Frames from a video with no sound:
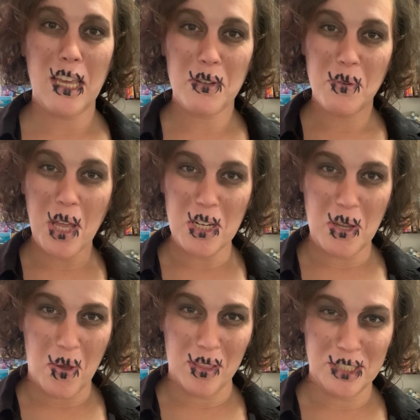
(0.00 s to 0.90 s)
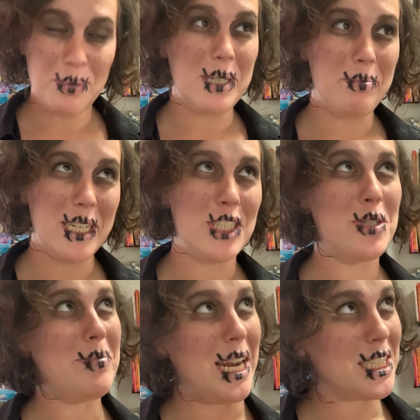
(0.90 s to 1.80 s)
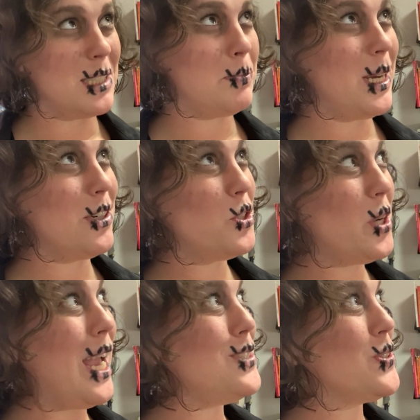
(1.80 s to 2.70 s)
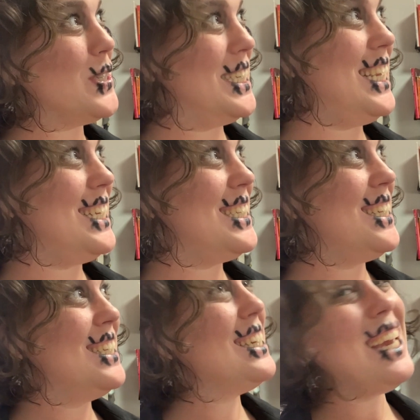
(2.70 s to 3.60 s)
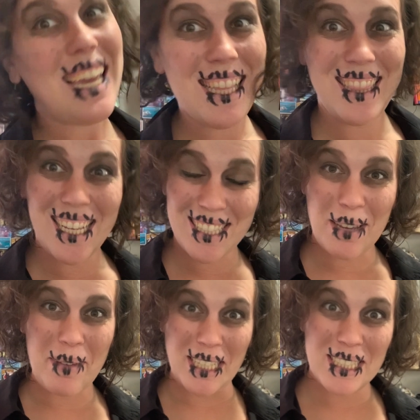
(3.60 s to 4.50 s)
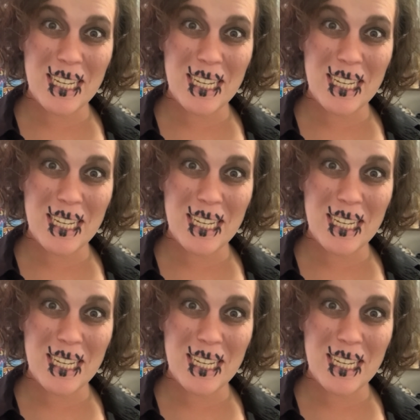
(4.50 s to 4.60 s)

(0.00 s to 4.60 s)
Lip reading: Now you all know this wouldn't be a Dramatic Soprano Tries Cooking unless I messed